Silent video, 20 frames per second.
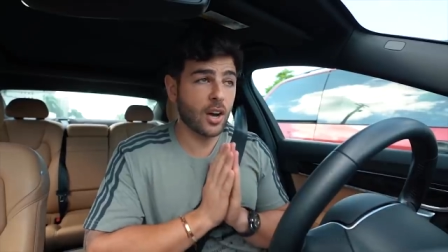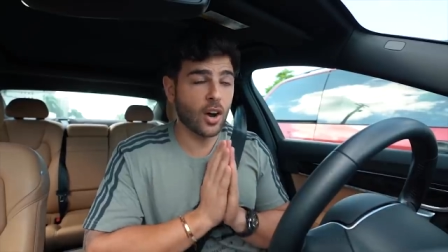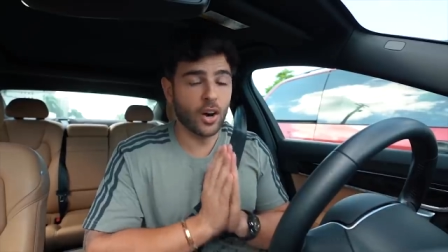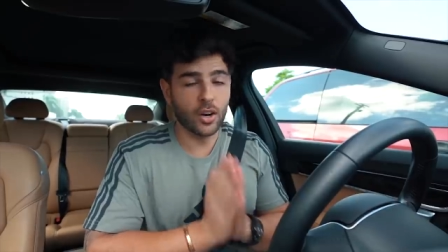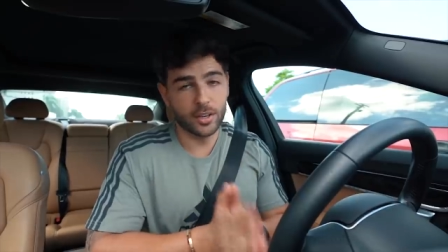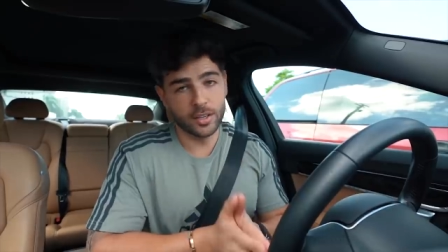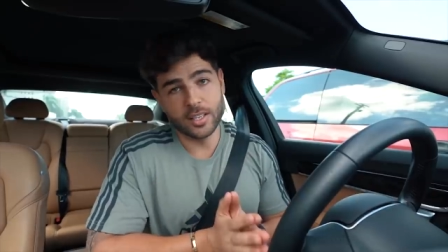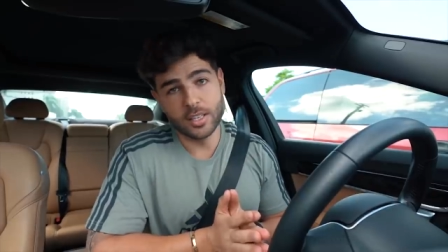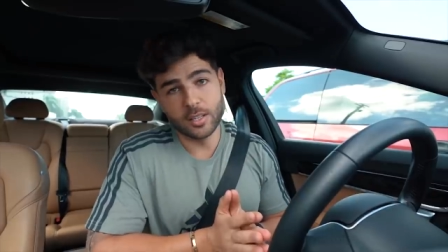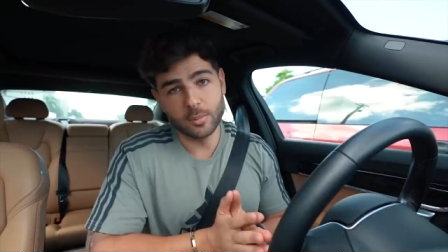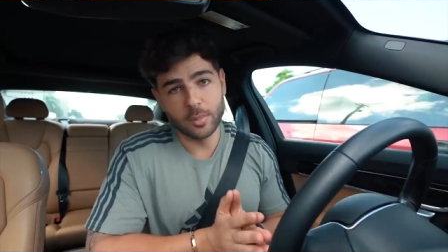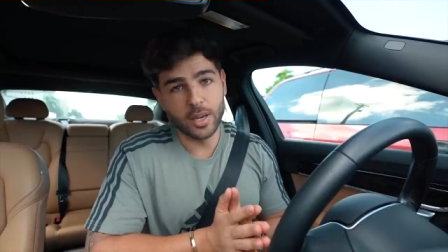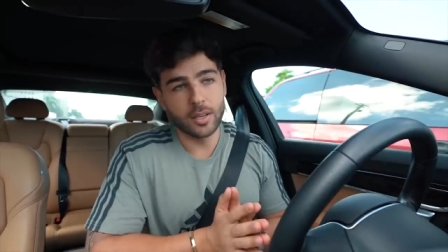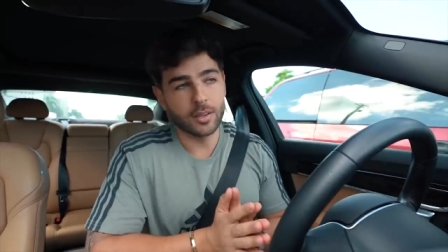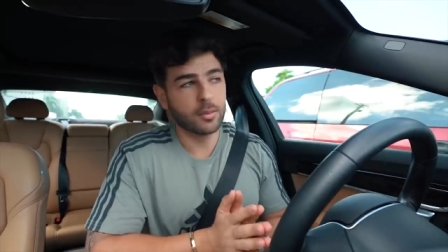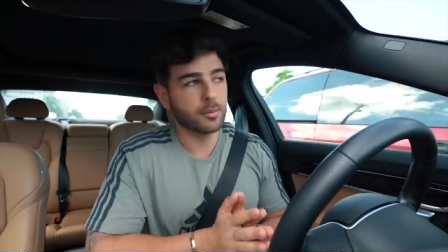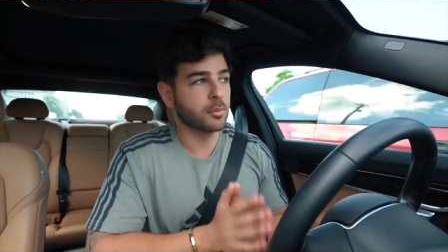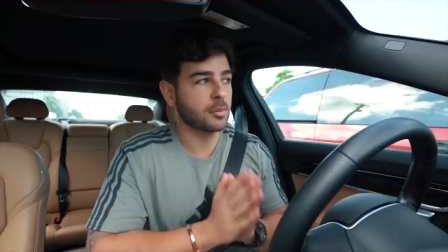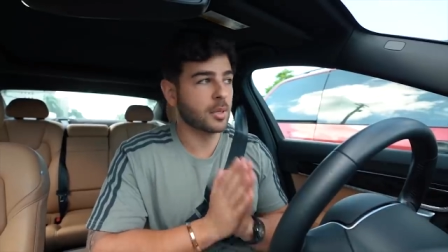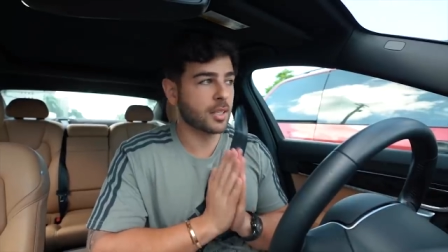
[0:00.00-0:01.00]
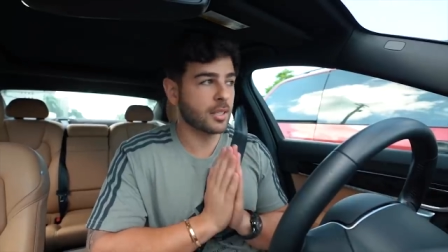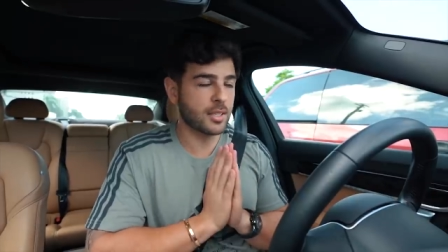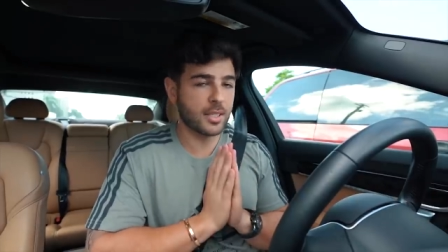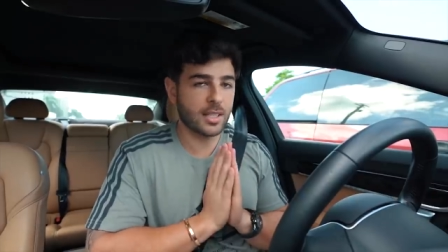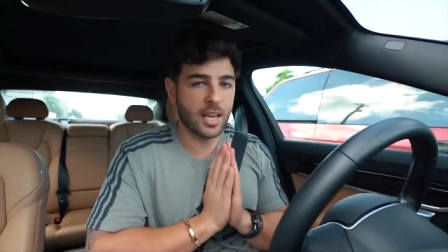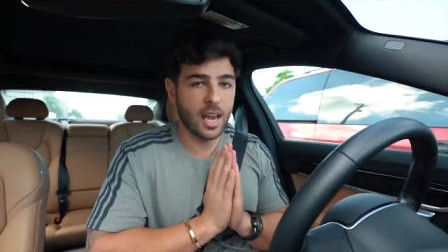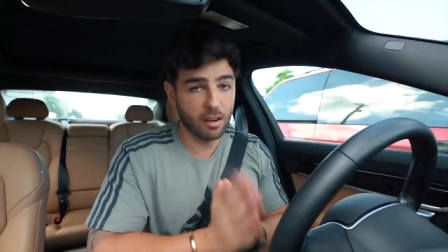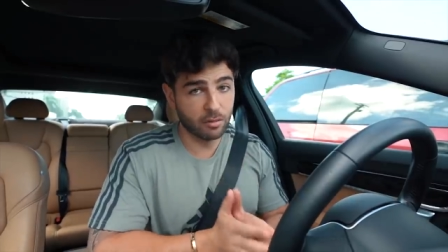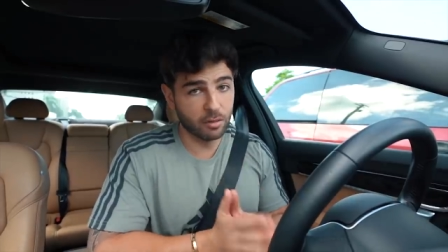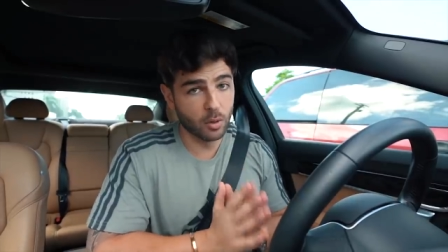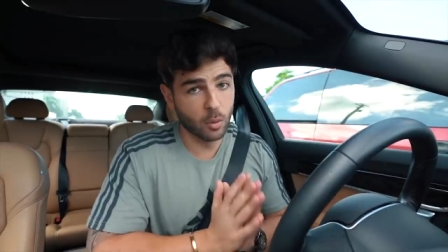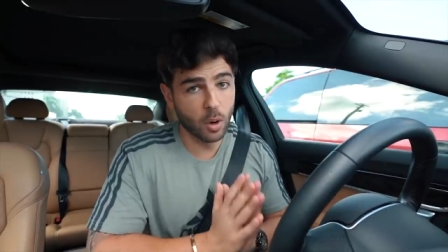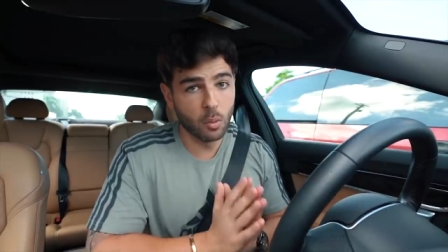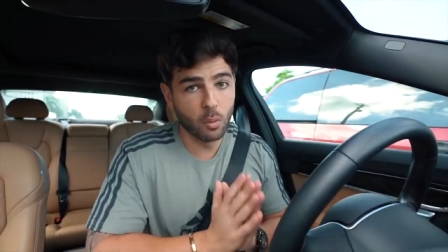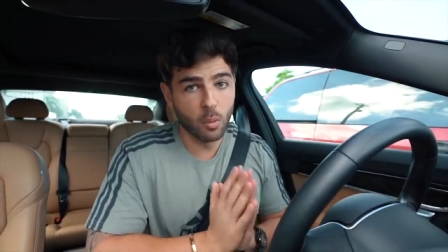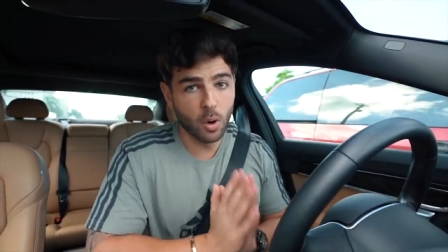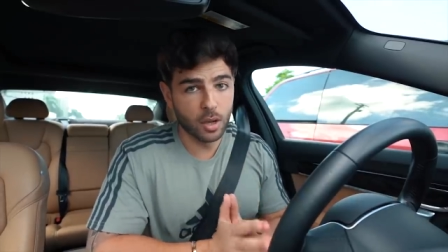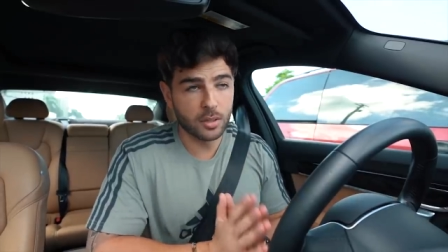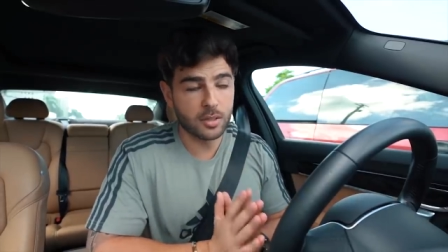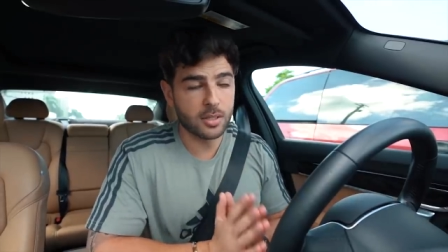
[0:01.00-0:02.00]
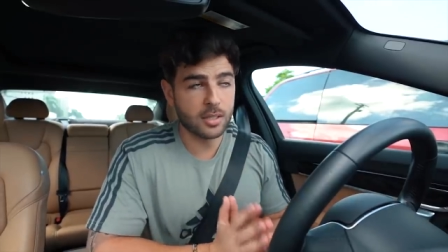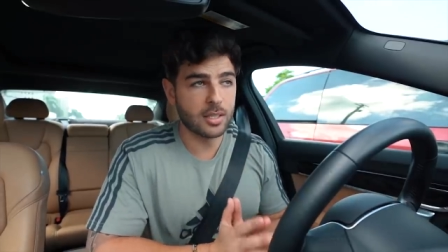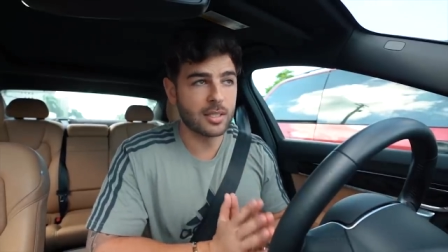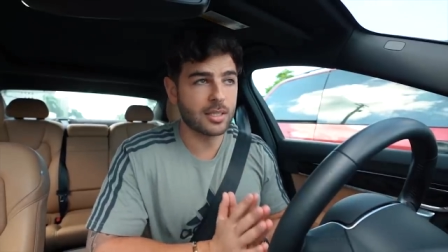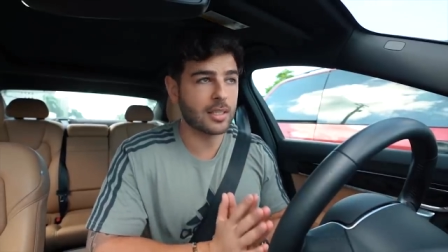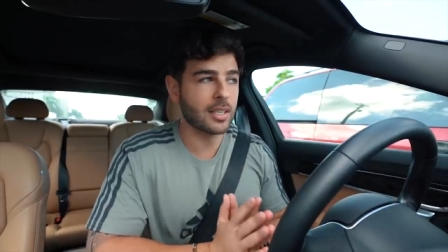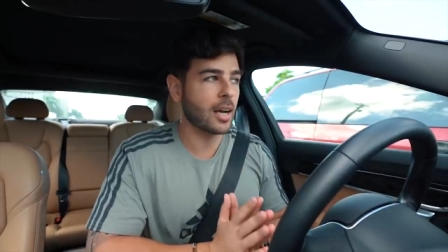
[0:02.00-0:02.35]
on eBay because everyone wants these